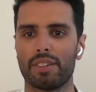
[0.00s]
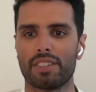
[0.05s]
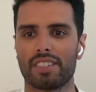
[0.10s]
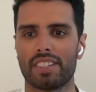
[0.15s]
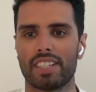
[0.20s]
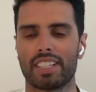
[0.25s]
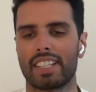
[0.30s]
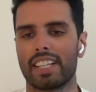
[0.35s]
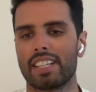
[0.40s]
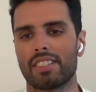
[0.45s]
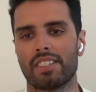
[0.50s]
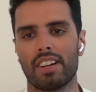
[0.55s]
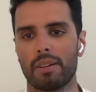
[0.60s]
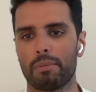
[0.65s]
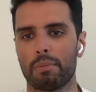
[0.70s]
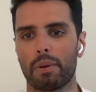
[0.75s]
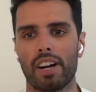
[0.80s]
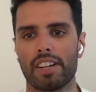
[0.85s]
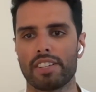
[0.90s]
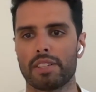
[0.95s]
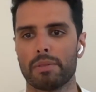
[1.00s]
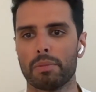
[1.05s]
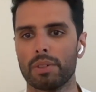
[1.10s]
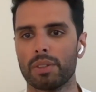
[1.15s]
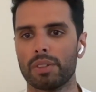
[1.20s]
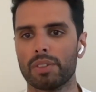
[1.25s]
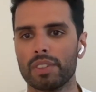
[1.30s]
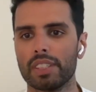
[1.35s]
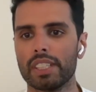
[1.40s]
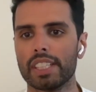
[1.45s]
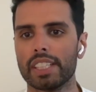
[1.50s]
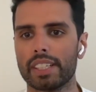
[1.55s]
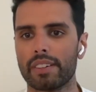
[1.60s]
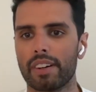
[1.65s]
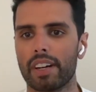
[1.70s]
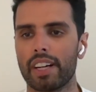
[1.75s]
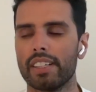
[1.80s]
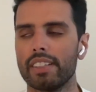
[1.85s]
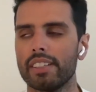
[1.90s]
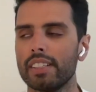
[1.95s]
Like that's not possible, really,
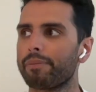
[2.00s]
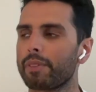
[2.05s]
right?